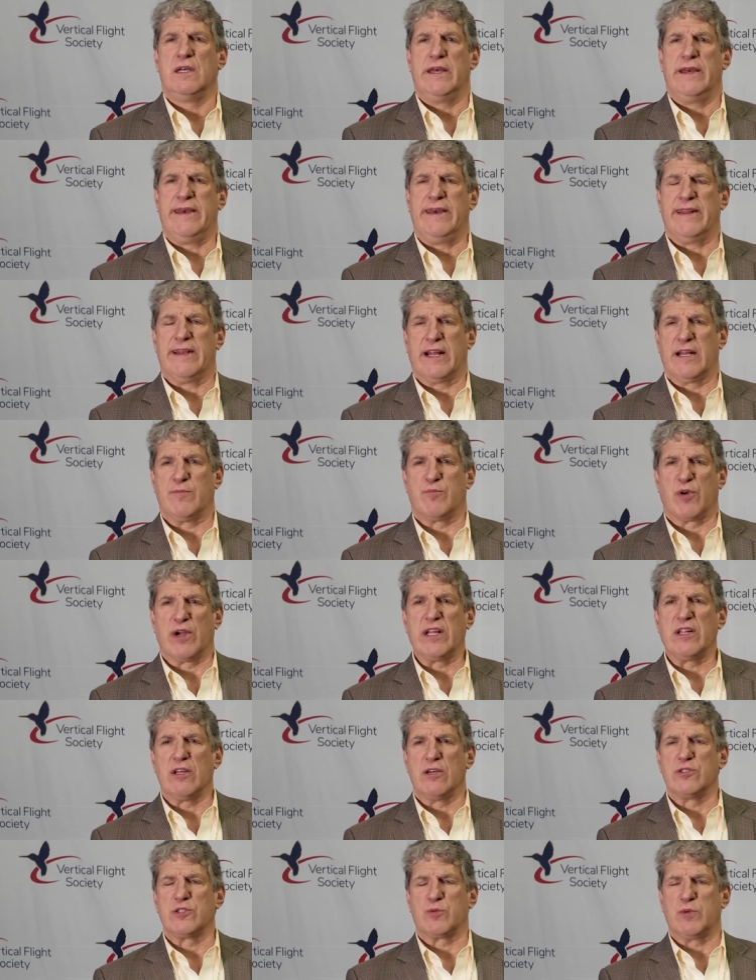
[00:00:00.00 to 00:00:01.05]
and I bring
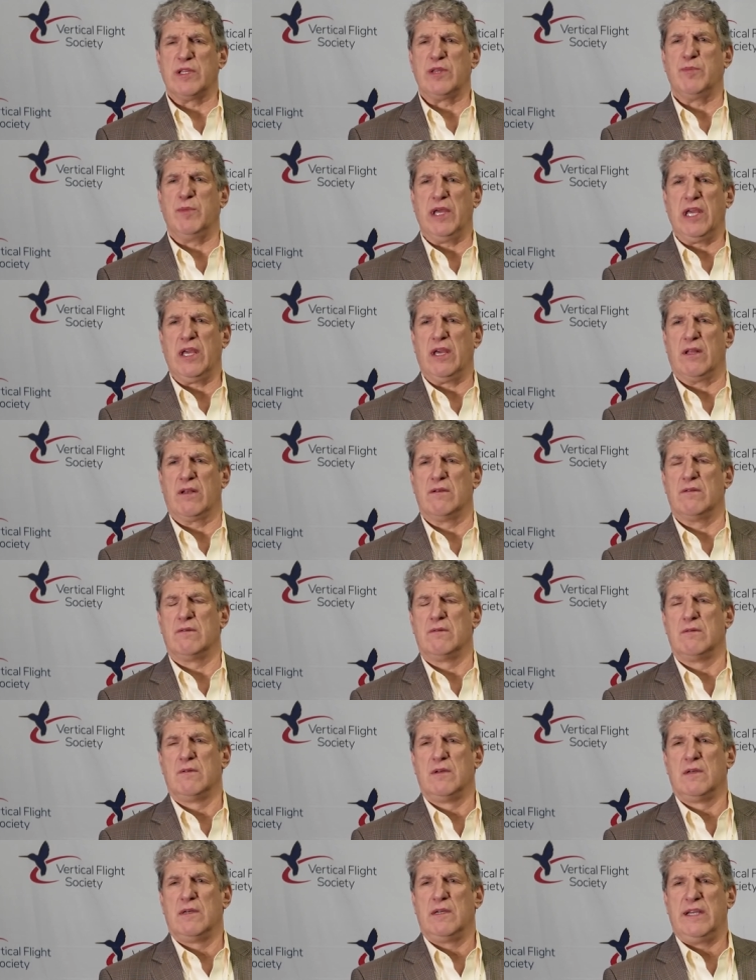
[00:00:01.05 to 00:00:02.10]
those with me and
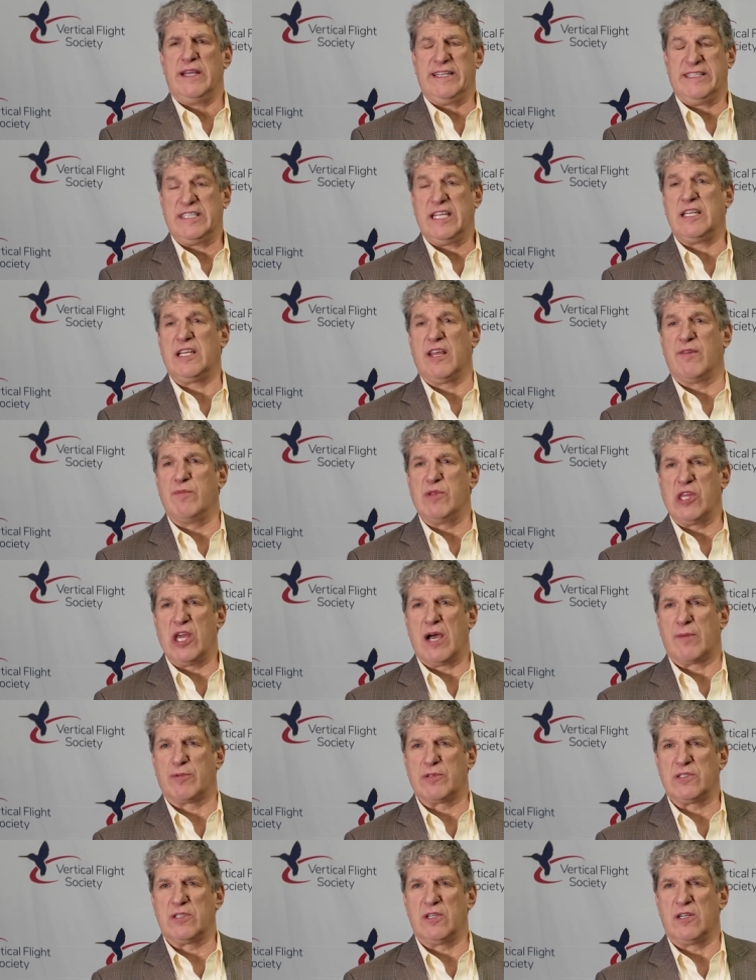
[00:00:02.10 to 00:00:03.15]
it did give me the
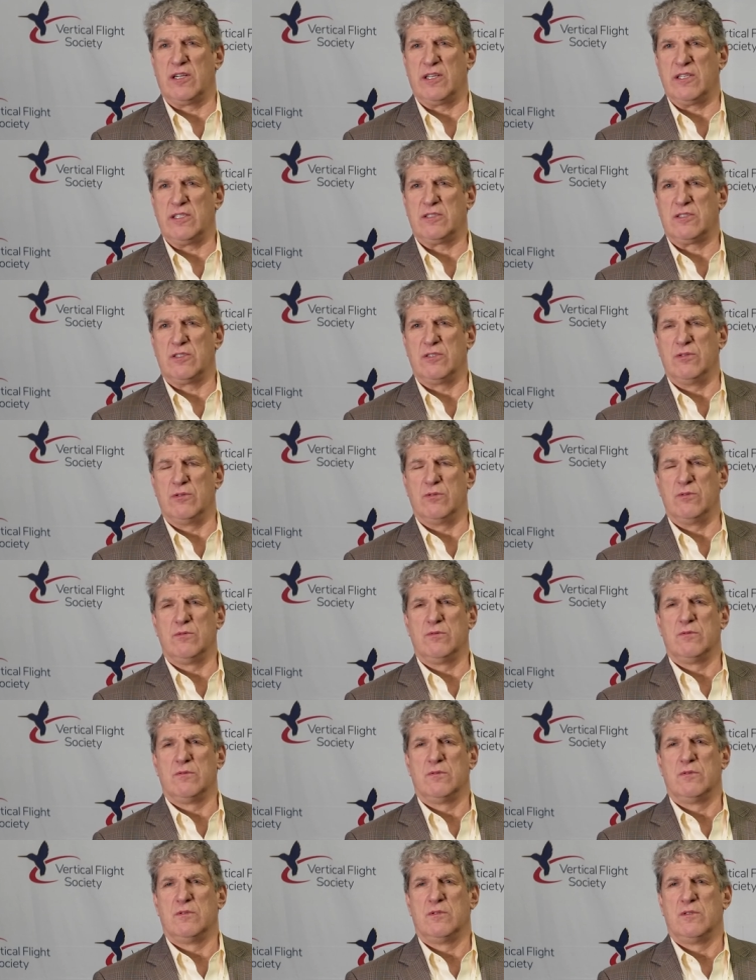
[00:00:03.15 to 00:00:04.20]
opportunity to
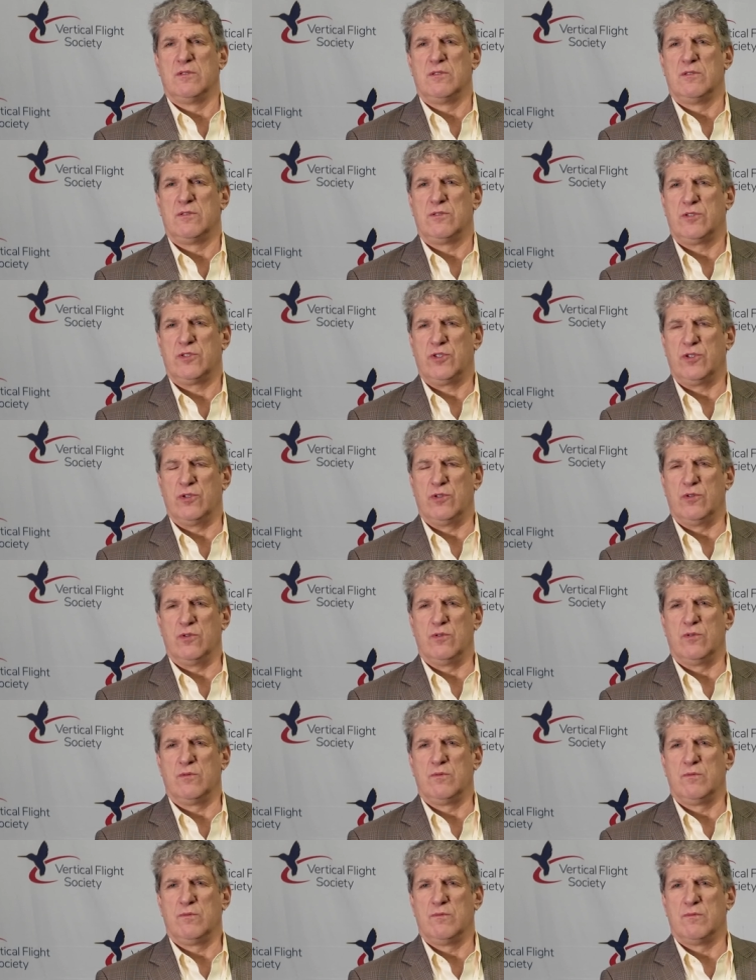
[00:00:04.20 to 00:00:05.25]
to
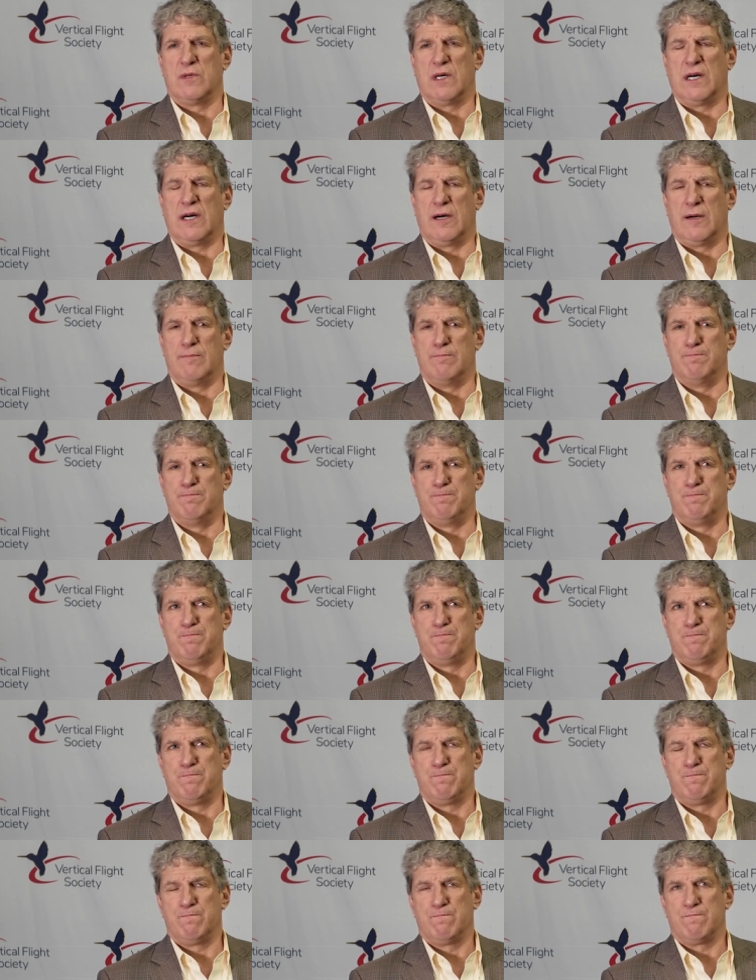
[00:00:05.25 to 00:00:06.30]
um,
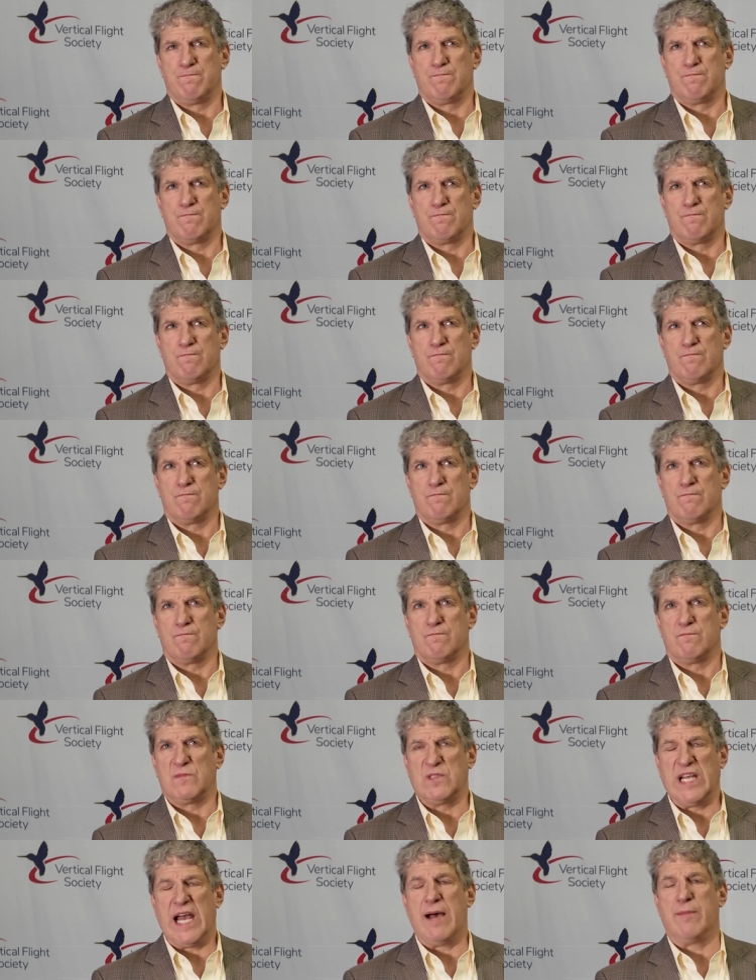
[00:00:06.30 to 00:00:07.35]

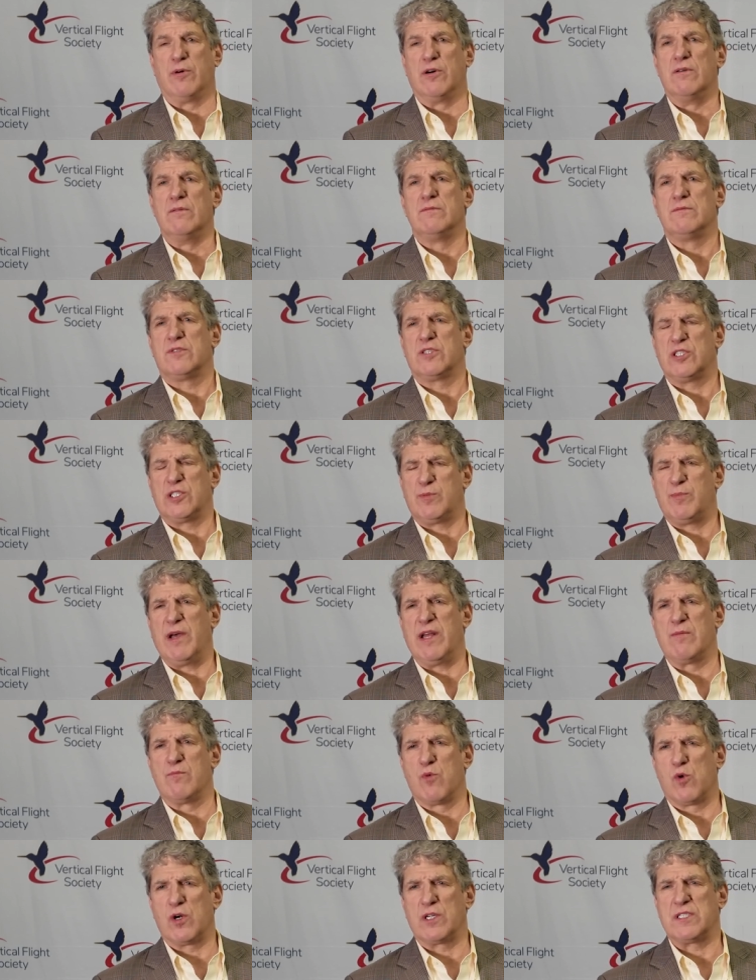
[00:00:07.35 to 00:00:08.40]
dabble, to spend
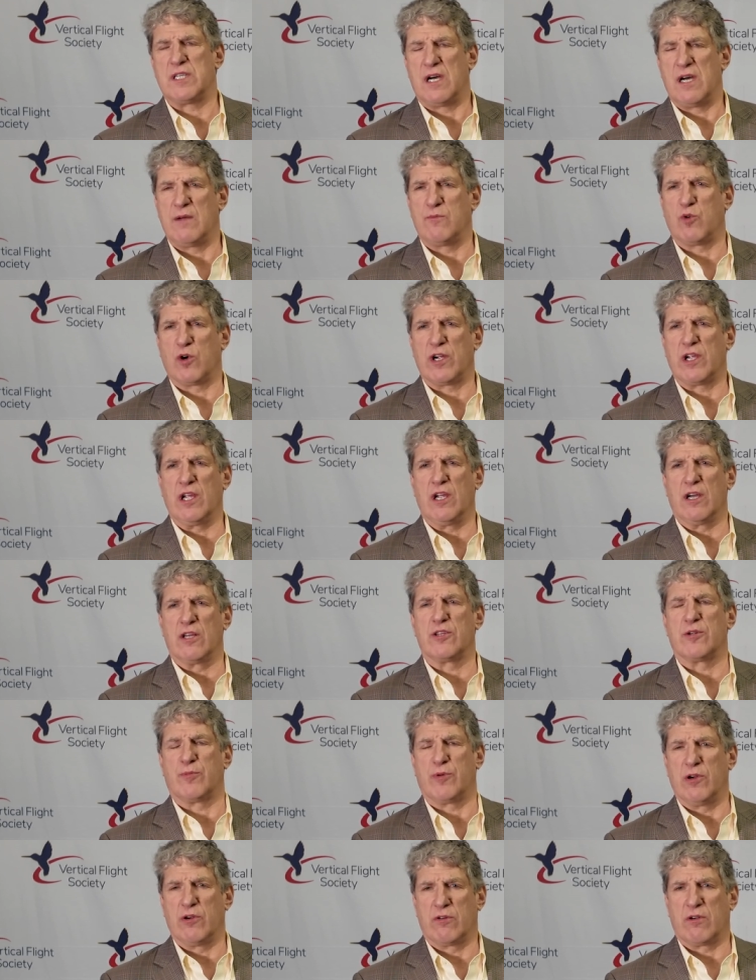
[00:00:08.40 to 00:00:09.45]
okay. more time working
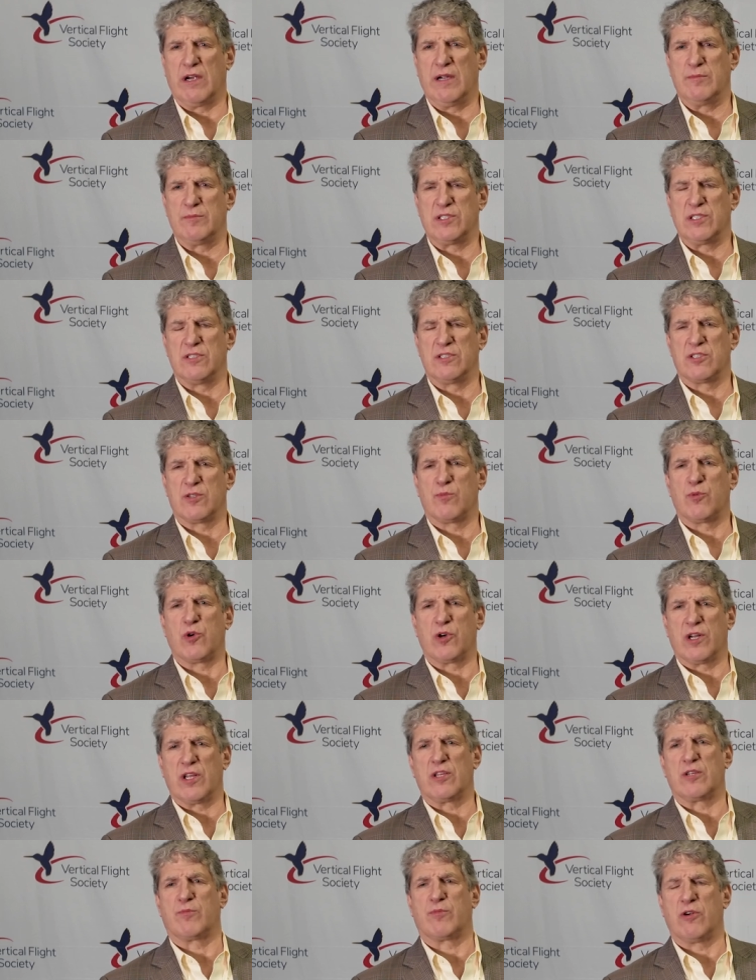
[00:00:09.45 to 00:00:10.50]
other programs and support
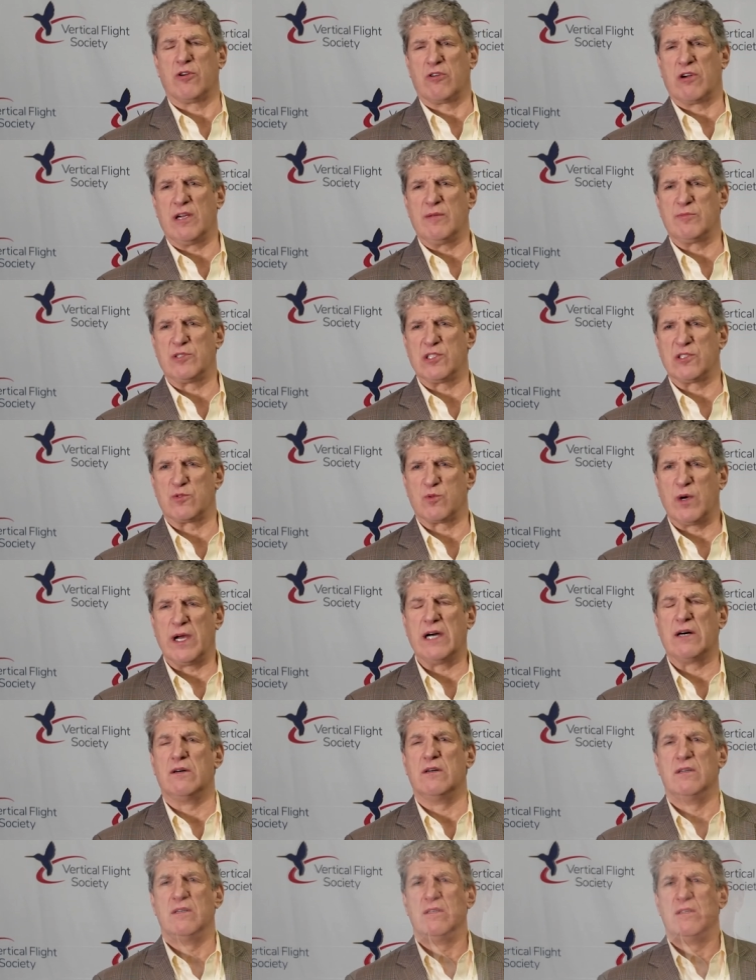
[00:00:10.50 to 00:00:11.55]
other programs as
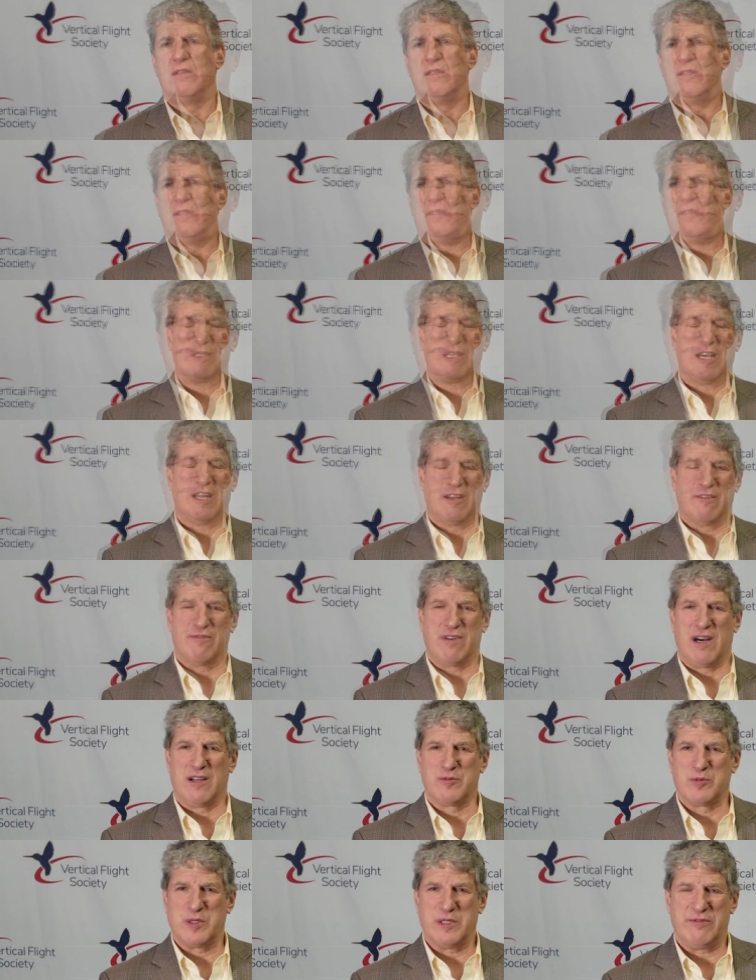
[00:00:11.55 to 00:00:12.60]
well. Got
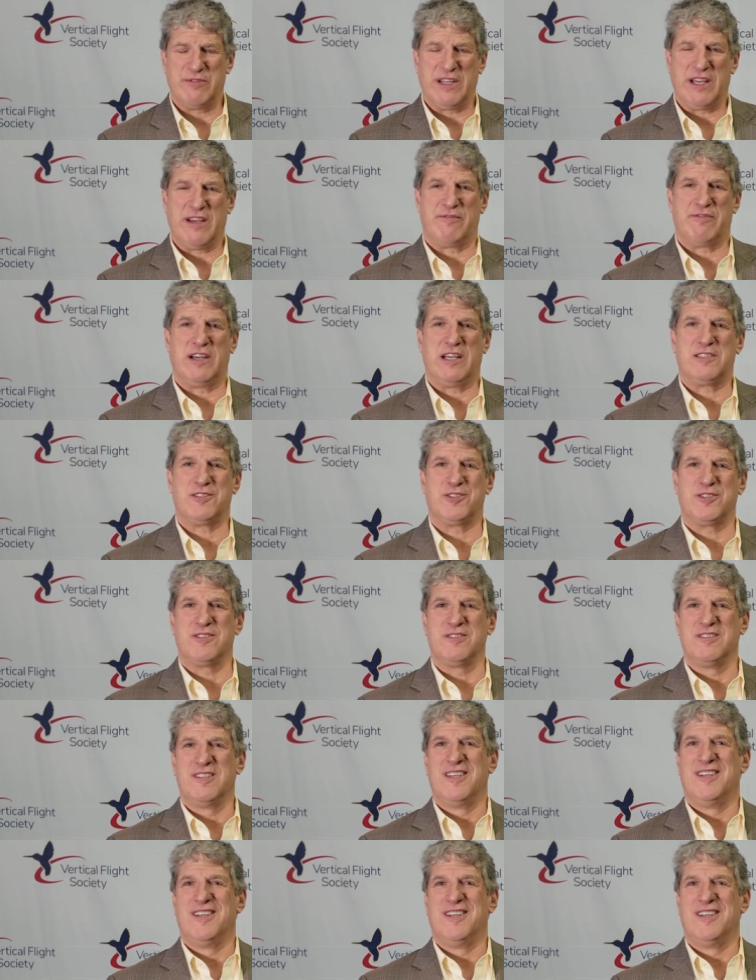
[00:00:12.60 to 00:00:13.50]
involved with the VFS.